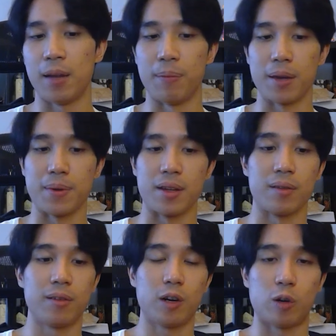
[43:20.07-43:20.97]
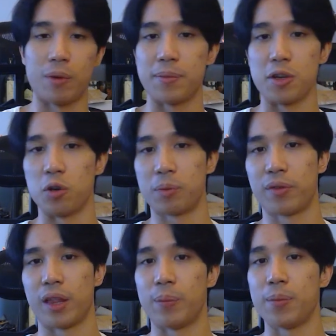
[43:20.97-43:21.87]
maybe you don't
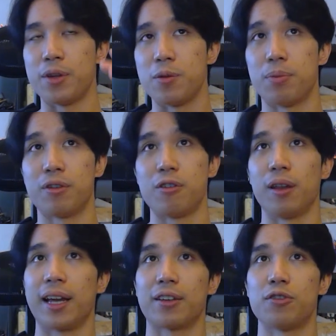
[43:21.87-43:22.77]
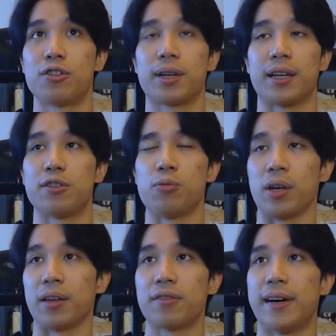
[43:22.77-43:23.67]
prefer that. Maybe you like just kind of
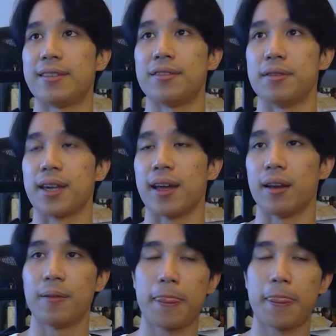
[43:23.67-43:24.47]
swinging as fast as you can.